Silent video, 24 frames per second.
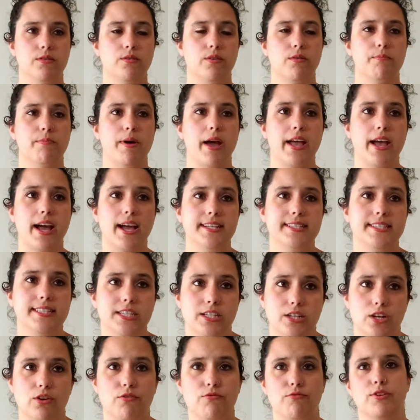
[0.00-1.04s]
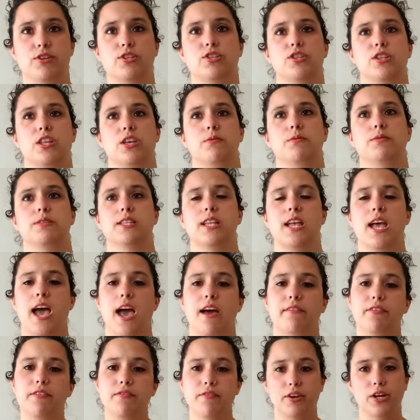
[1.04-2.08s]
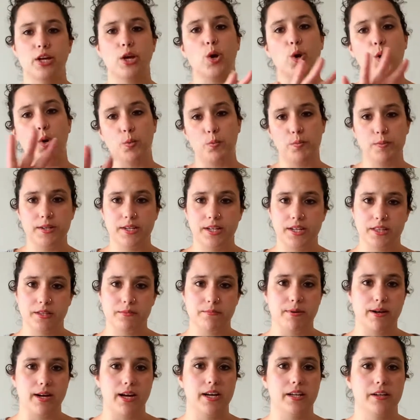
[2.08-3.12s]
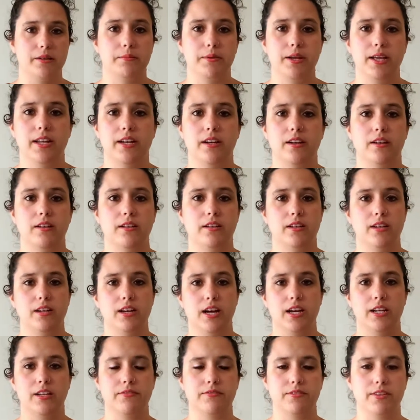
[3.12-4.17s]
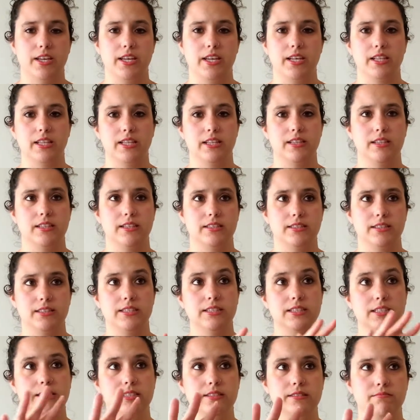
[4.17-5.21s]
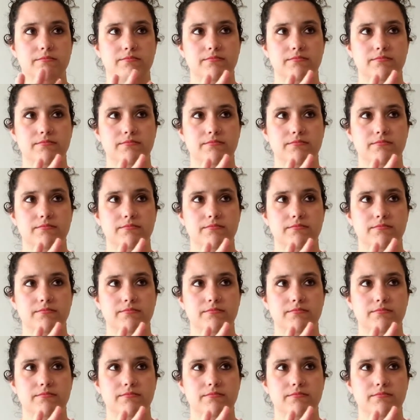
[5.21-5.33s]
idea originally was to have it very open on the bottom and kind of like a